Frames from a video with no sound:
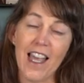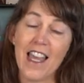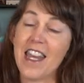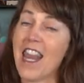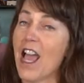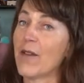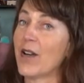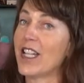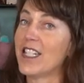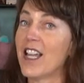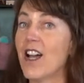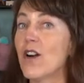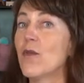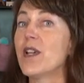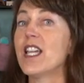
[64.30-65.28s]
Now, I
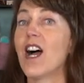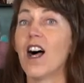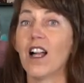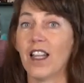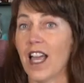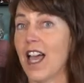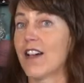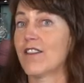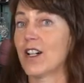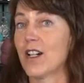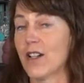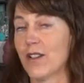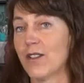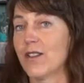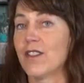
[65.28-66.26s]
know we all have
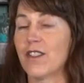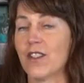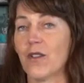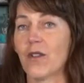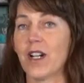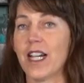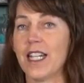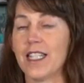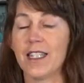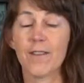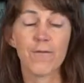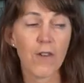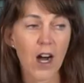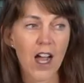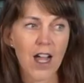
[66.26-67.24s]
our own
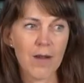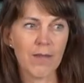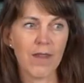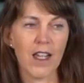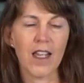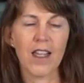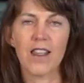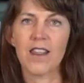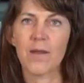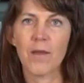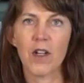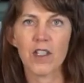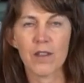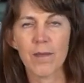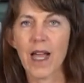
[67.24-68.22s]
stories, from the
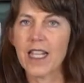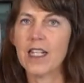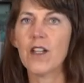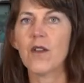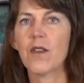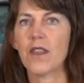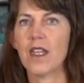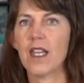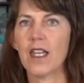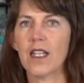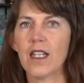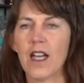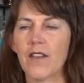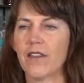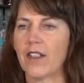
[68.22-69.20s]
most minute
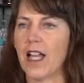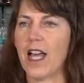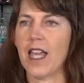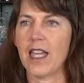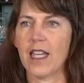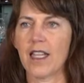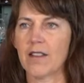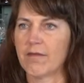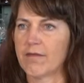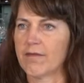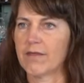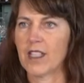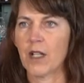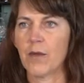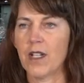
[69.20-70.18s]
thing of like,
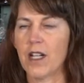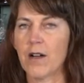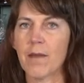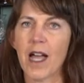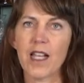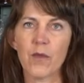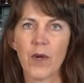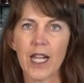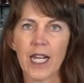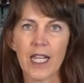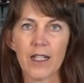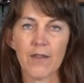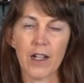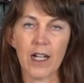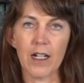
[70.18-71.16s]
we don't mind
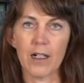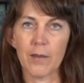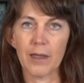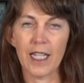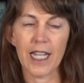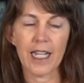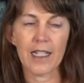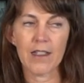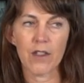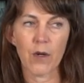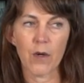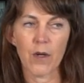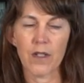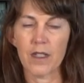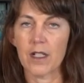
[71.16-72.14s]
waiting for airplanes
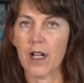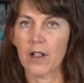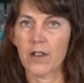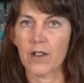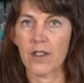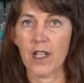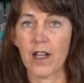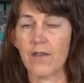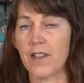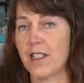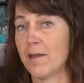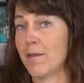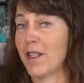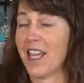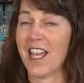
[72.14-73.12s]
or at the doctor's
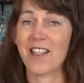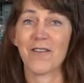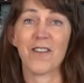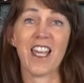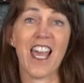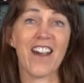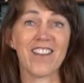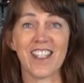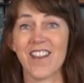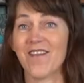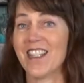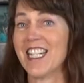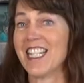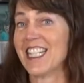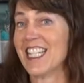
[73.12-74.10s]
office because we have
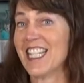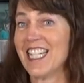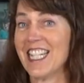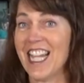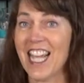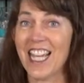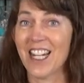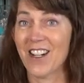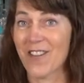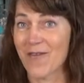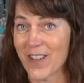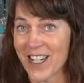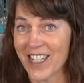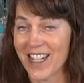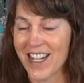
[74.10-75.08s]
something to knit or
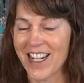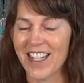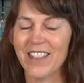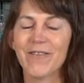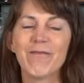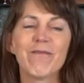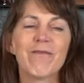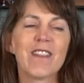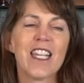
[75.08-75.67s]
work on,